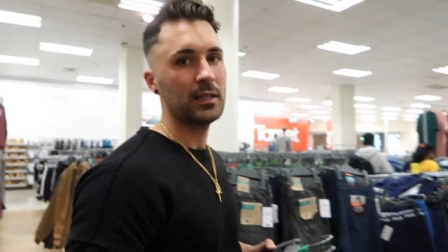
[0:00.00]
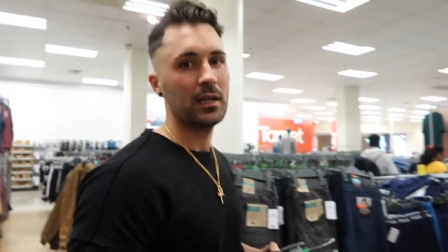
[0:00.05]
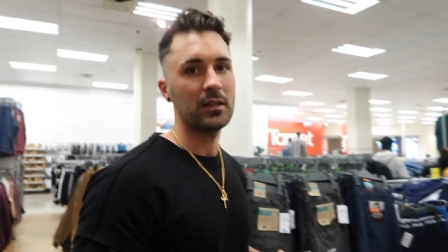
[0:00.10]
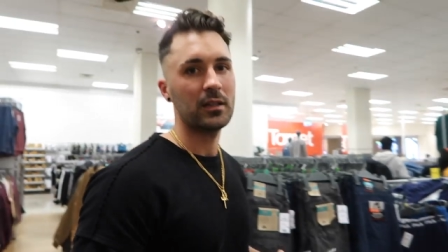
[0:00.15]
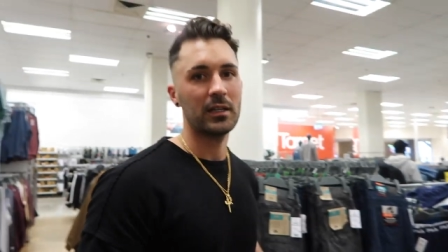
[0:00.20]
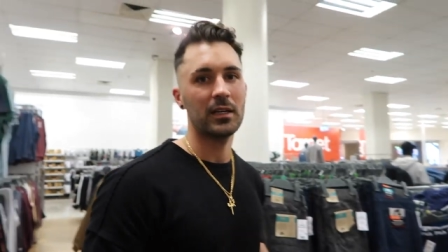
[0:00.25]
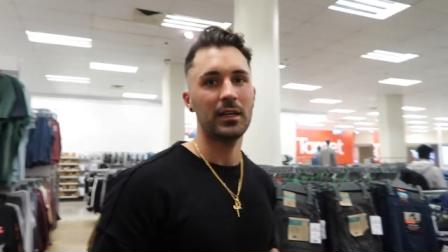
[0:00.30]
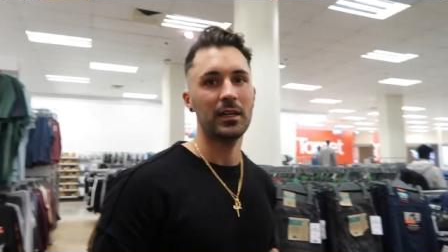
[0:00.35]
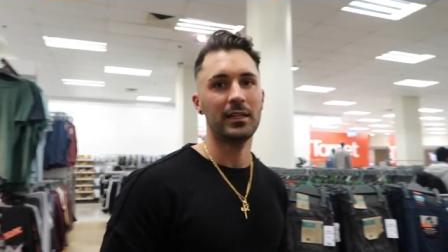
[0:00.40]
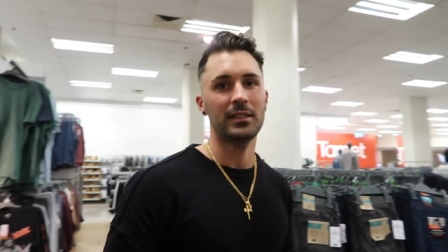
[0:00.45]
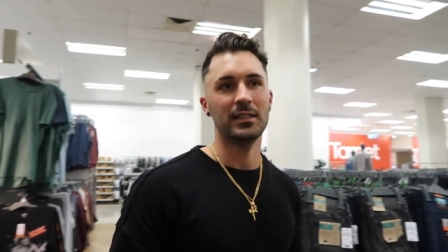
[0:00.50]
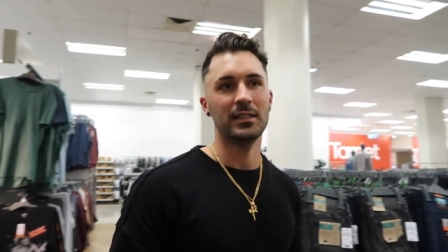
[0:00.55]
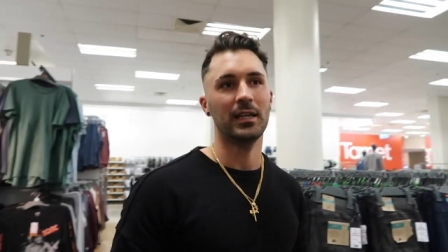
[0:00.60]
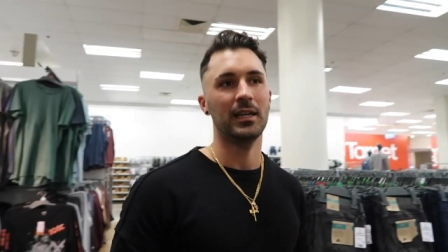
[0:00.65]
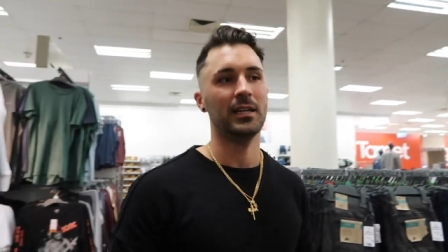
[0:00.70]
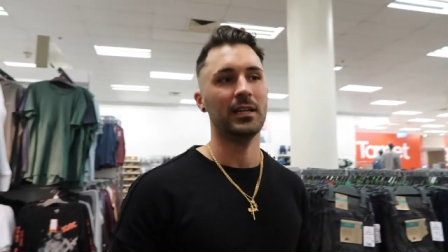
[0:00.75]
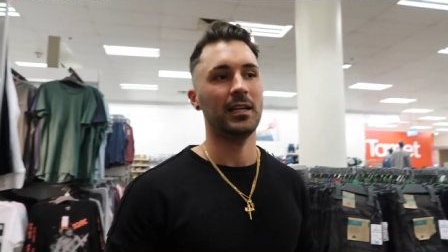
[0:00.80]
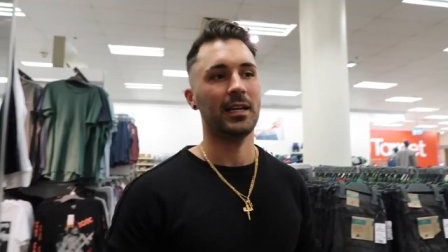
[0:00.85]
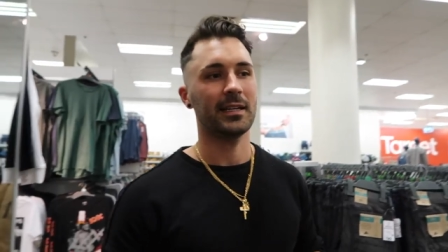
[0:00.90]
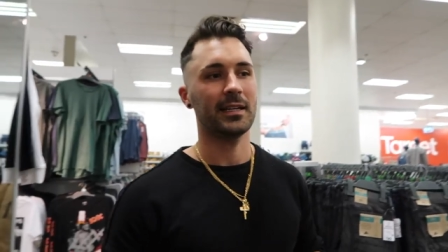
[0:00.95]
Now I think I need to
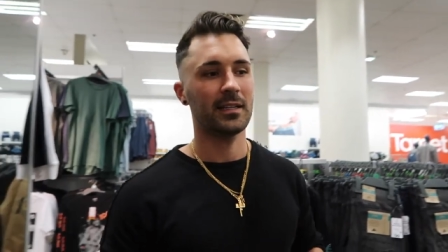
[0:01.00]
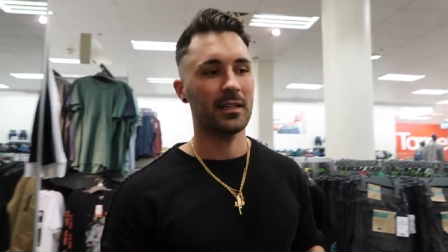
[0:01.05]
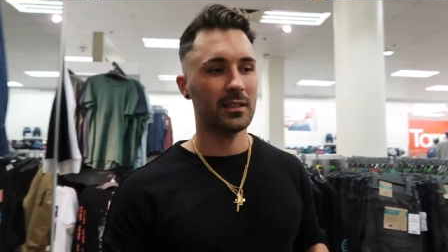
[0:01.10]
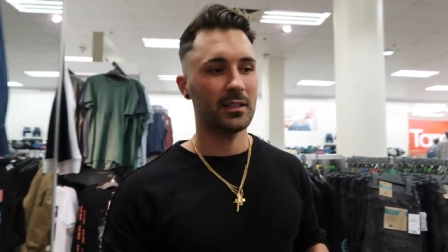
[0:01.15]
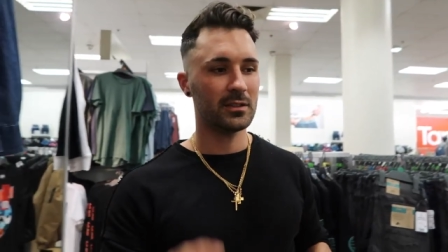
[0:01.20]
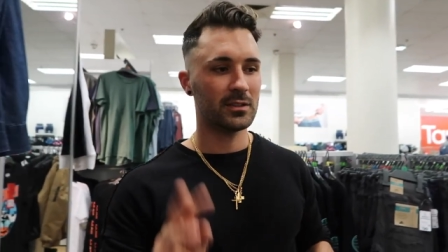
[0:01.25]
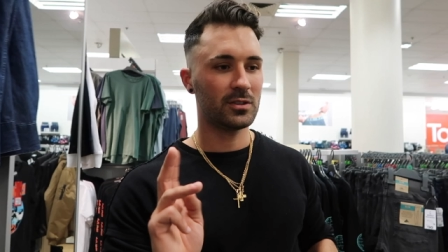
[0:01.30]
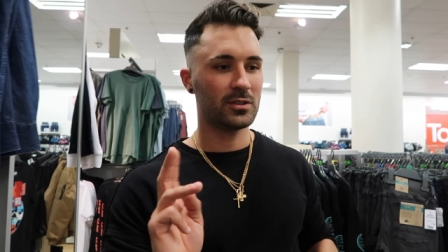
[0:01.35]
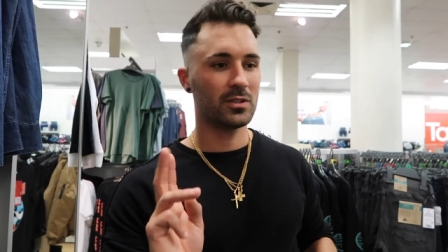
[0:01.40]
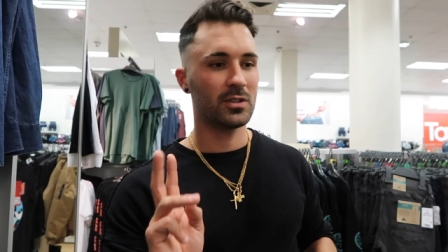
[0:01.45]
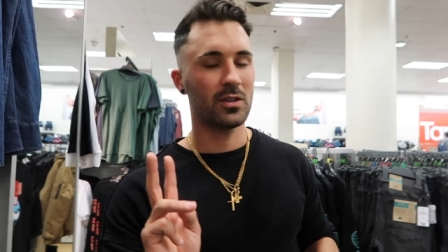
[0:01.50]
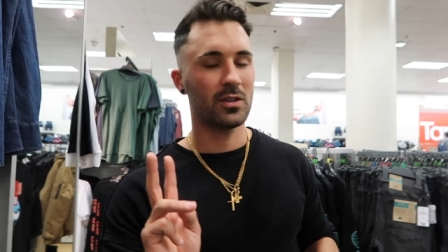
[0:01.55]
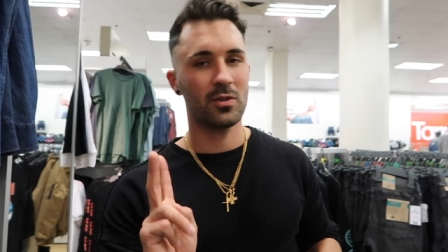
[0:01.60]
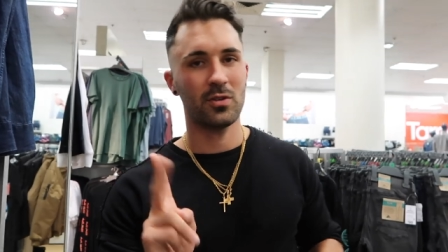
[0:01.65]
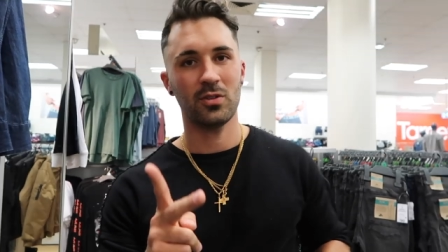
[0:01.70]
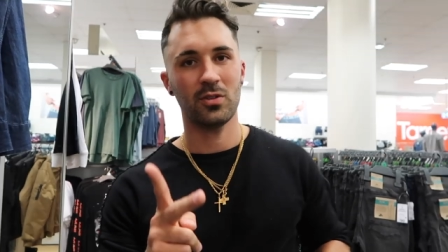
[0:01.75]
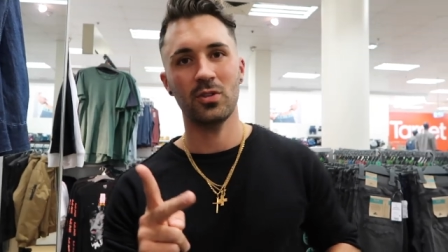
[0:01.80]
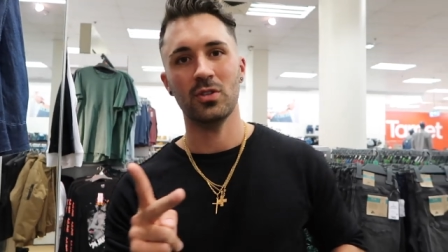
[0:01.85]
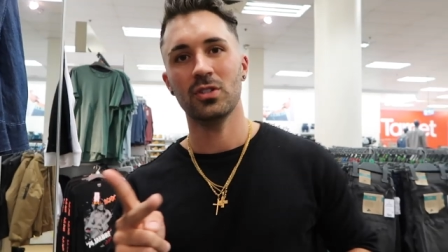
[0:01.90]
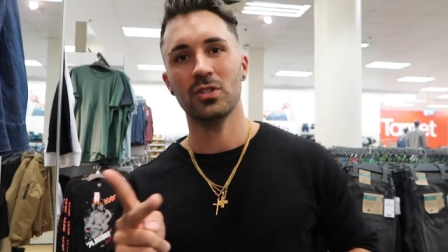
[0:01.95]
get like
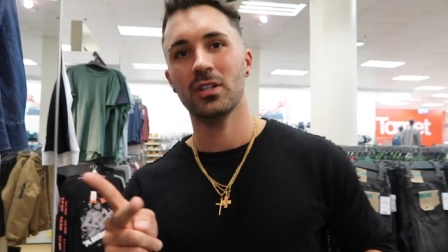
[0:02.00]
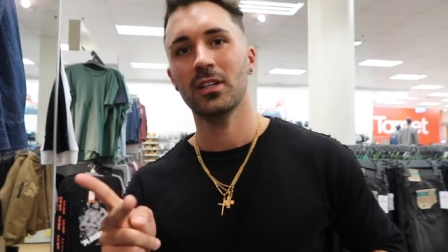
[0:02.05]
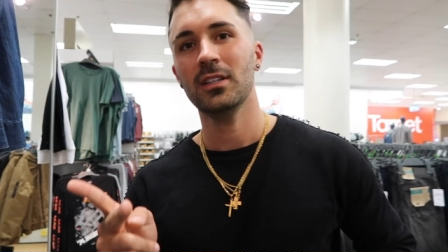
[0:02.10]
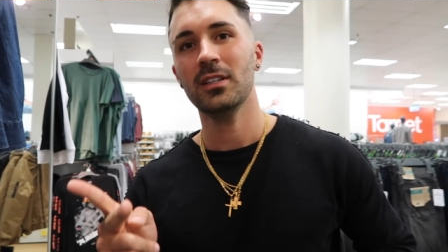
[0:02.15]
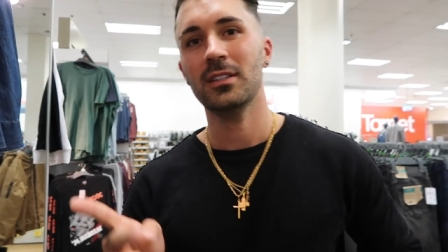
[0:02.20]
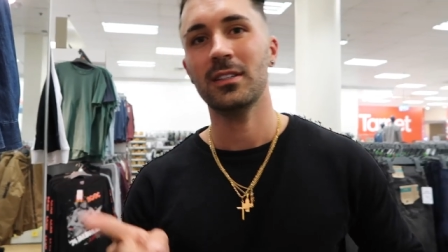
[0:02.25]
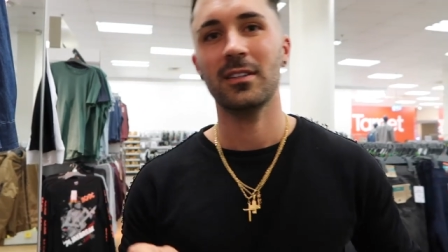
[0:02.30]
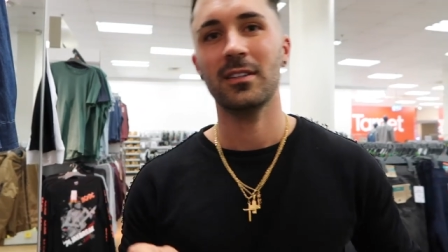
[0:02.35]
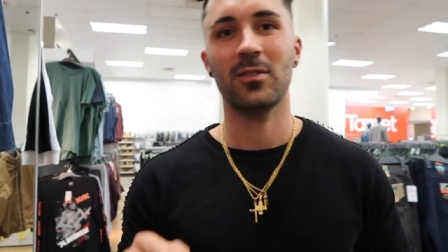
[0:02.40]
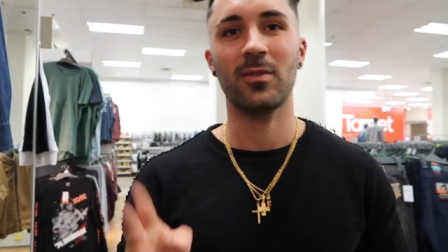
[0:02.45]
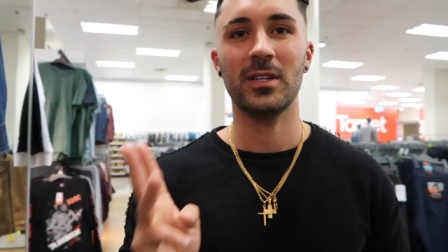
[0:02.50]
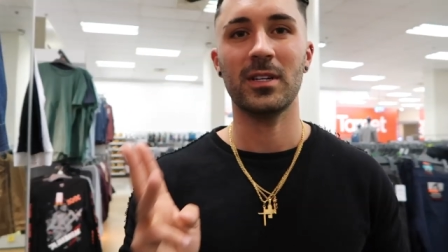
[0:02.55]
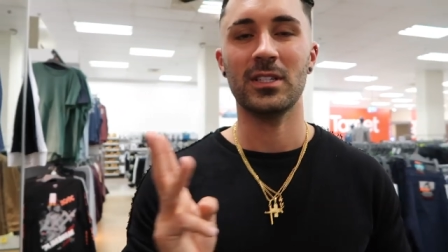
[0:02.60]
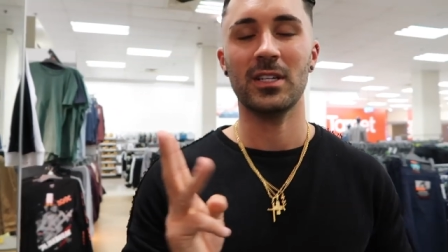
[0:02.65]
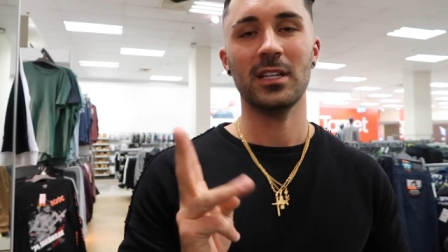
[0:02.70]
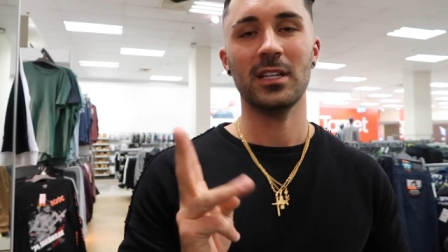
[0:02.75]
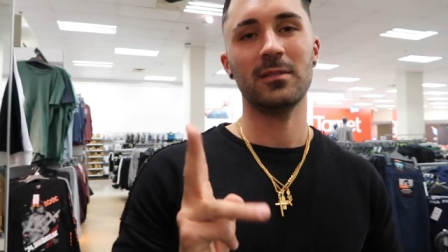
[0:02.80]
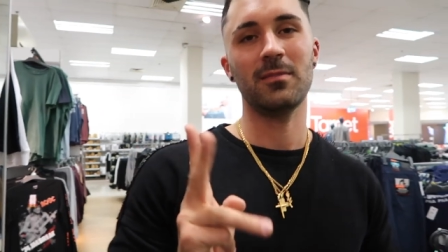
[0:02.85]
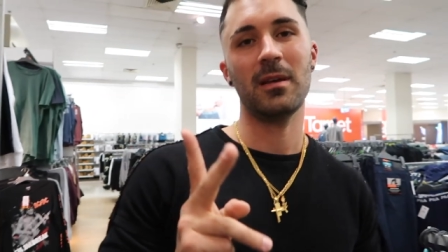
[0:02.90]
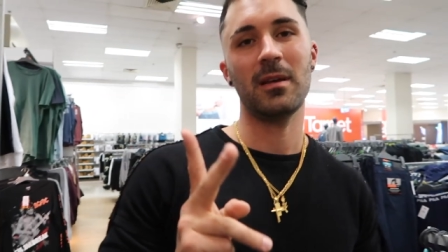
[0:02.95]
two shirts, three
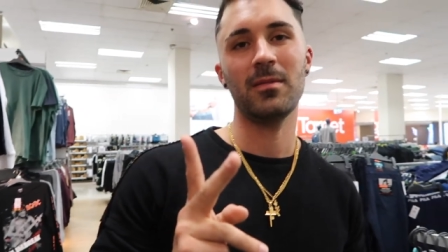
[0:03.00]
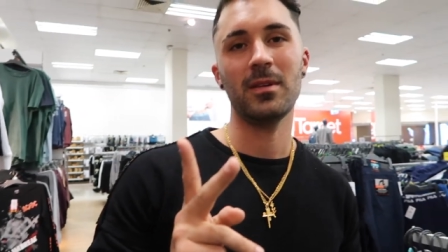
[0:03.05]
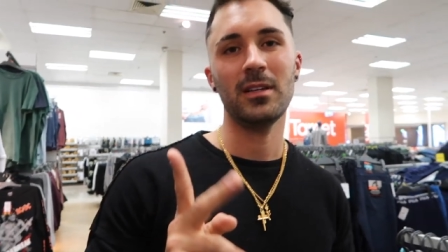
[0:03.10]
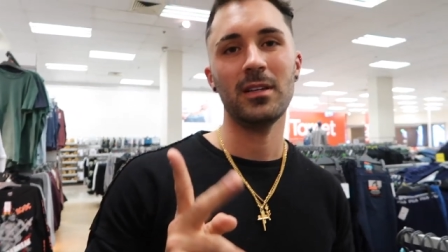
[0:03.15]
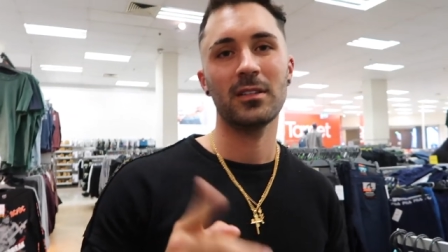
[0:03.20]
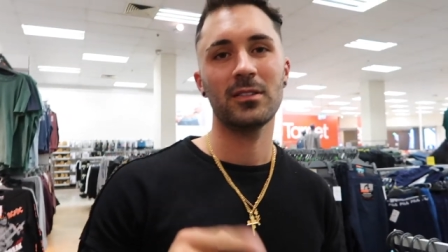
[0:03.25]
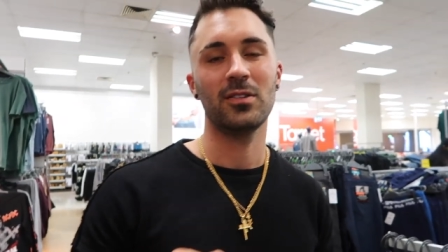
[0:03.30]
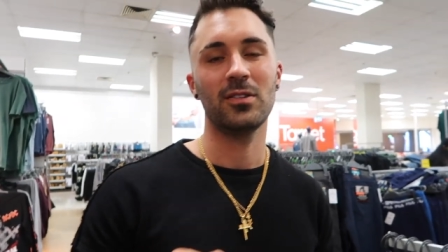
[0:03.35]
shirts maybe,